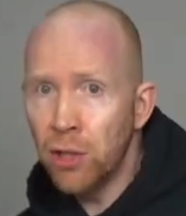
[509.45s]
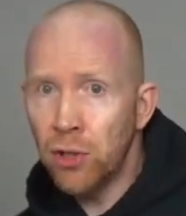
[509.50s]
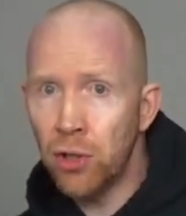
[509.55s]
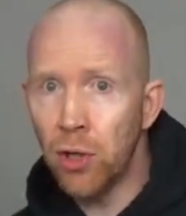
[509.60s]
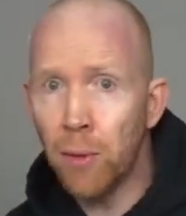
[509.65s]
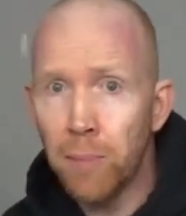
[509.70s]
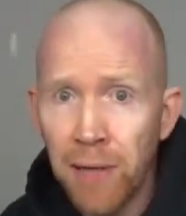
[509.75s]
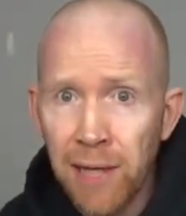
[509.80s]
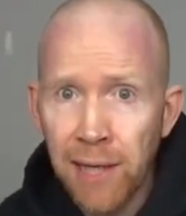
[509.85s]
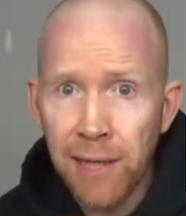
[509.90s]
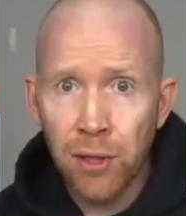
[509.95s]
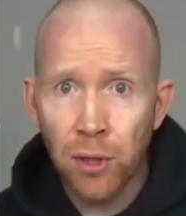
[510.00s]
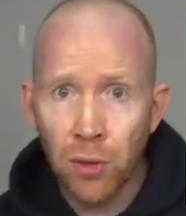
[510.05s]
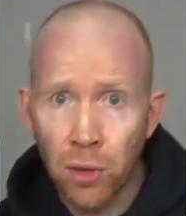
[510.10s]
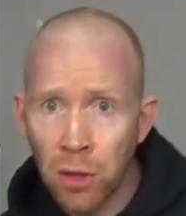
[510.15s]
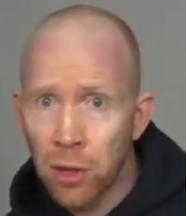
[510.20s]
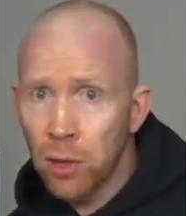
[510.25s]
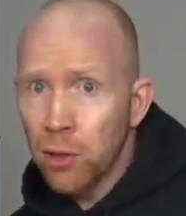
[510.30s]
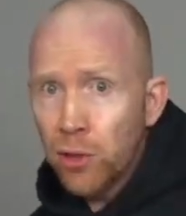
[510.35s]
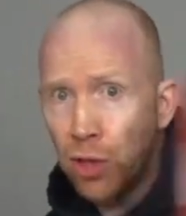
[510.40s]
double lead hook,
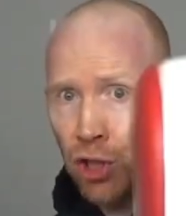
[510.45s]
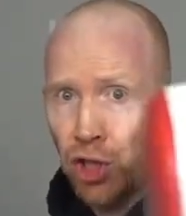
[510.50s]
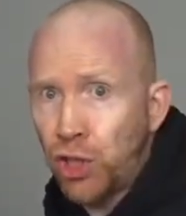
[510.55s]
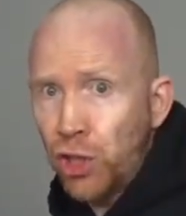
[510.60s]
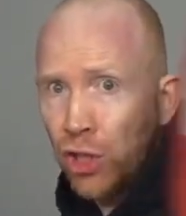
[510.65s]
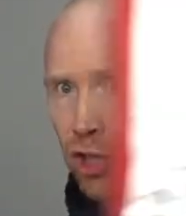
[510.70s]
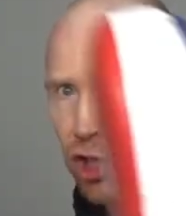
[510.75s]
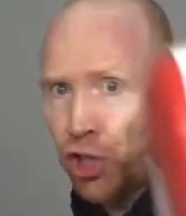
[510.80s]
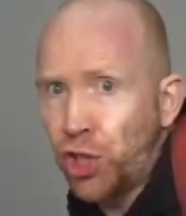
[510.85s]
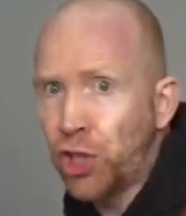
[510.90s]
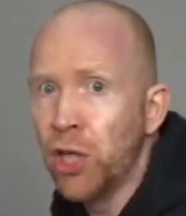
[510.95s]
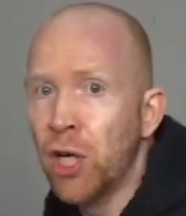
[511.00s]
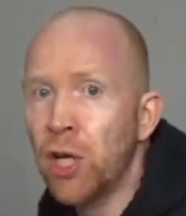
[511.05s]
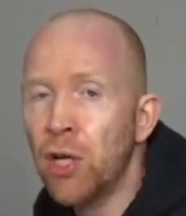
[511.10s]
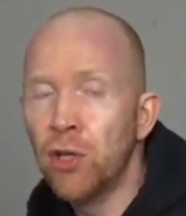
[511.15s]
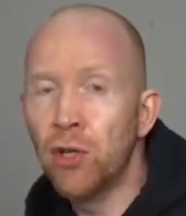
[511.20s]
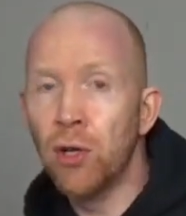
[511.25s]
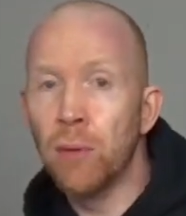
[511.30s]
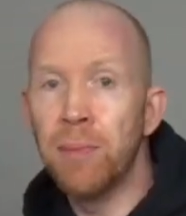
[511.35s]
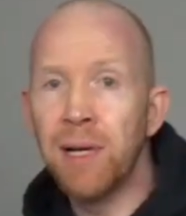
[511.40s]
ish, ish,
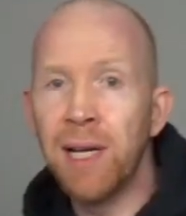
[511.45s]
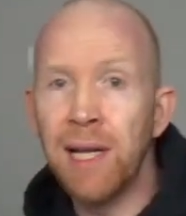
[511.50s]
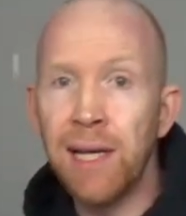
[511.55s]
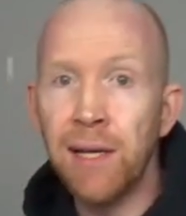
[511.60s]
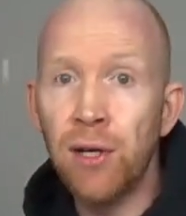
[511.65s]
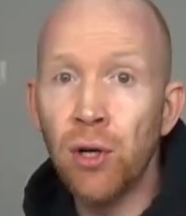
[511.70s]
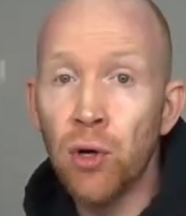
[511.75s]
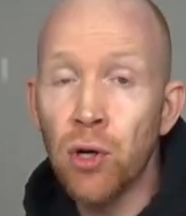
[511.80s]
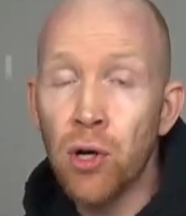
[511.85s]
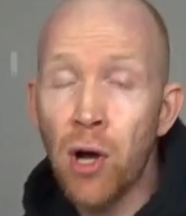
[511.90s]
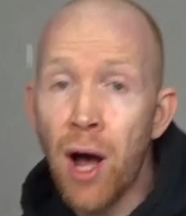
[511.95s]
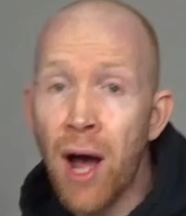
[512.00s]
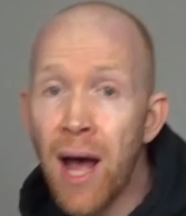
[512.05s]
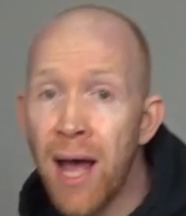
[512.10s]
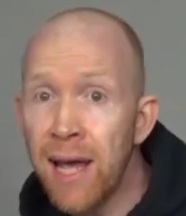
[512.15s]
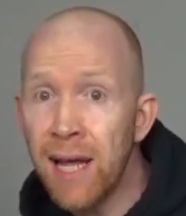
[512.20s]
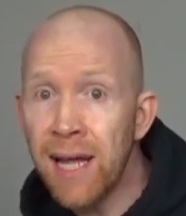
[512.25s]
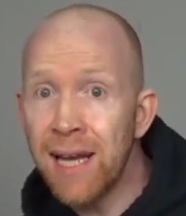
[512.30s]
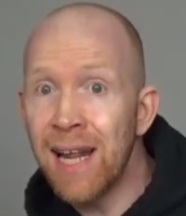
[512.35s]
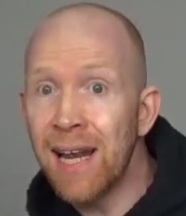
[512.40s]
double lead hook
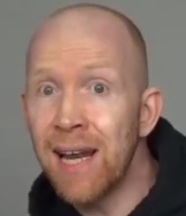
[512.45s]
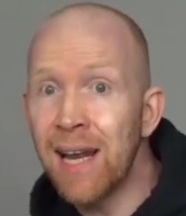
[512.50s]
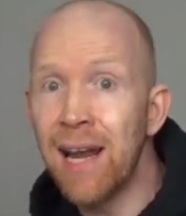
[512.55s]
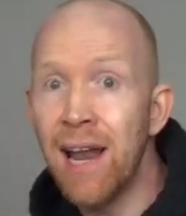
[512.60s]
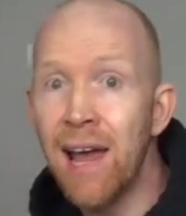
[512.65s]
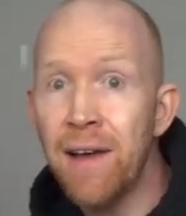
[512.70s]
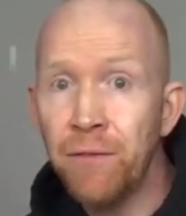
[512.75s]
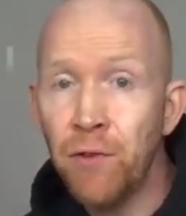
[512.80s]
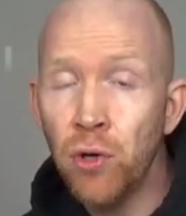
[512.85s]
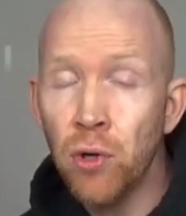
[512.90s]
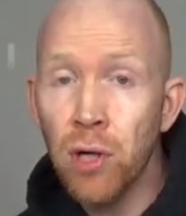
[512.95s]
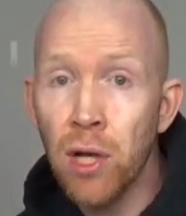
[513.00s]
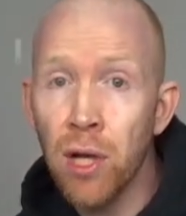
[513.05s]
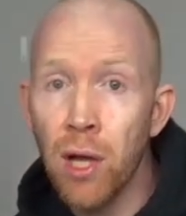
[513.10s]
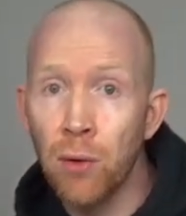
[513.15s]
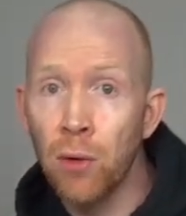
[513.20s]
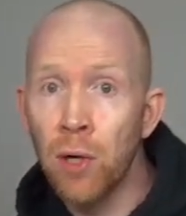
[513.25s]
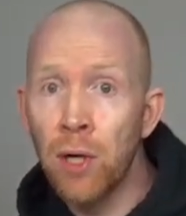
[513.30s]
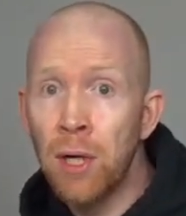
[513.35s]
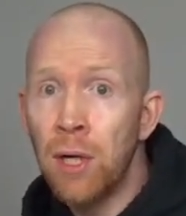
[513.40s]
high, and then a left hook low.